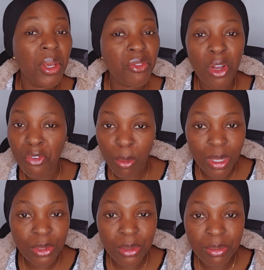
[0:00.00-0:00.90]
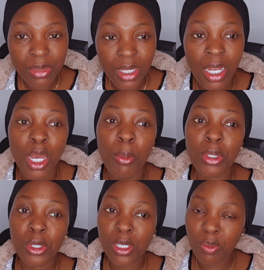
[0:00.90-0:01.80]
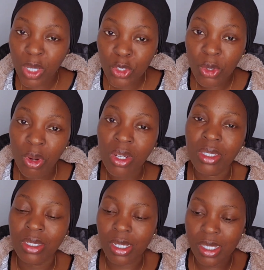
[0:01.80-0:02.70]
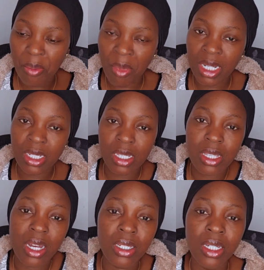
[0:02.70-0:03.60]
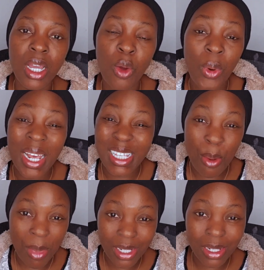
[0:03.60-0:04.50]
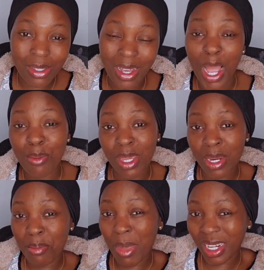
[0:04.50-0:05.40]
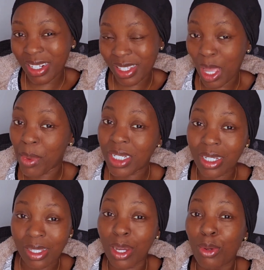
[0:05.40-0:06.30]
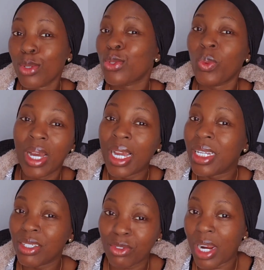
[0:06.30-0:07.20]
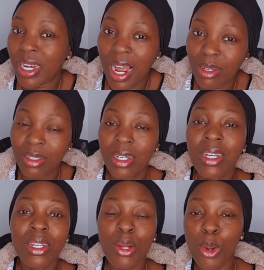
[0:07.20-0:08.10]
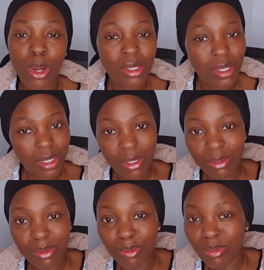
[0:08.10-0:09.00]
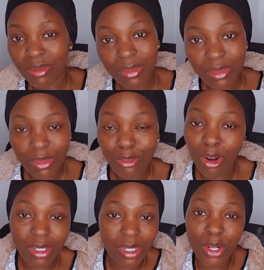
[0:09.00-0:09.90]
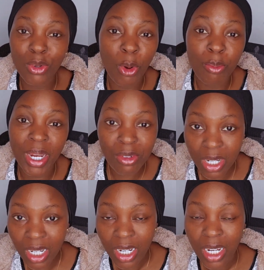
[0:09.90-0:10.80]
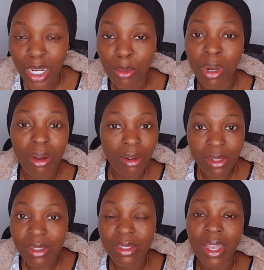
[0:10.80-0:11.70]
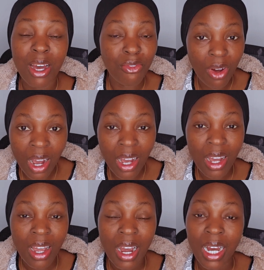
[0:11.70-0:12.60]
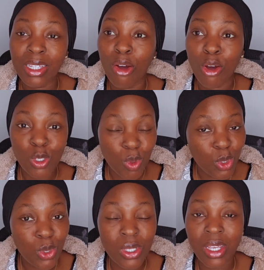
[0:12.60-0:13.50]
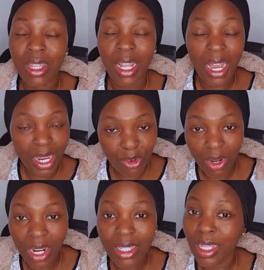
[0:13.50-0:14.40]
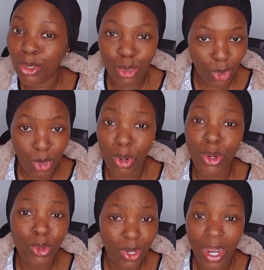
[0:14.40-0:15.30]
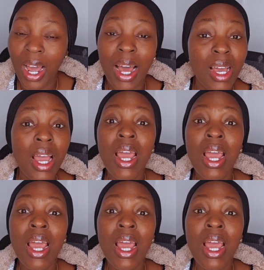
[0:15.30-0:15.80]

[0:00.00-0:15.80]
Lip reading: "I'm looking for a 4 bedroom, but just make sure it's in Manchester." When I say Manchester, I mean Manchester, close to where I live right now, not Rochdale or Bury, because they are far, and the hospitals in that area, they do not look.